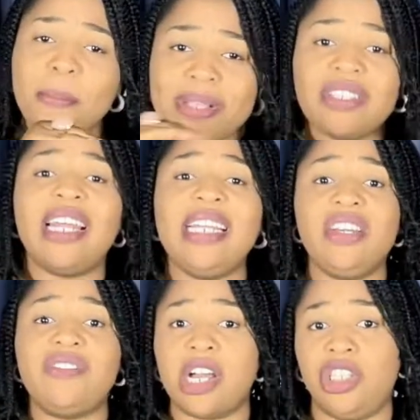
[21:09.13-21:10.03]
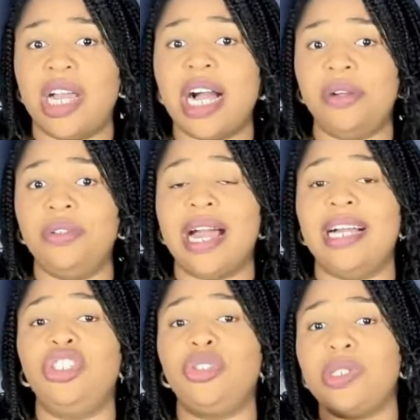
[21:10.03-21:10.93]
personality of our child
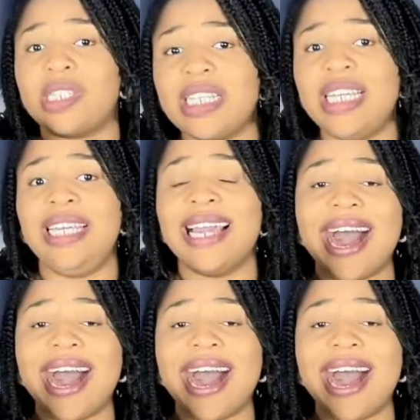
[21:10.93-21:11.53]
and to see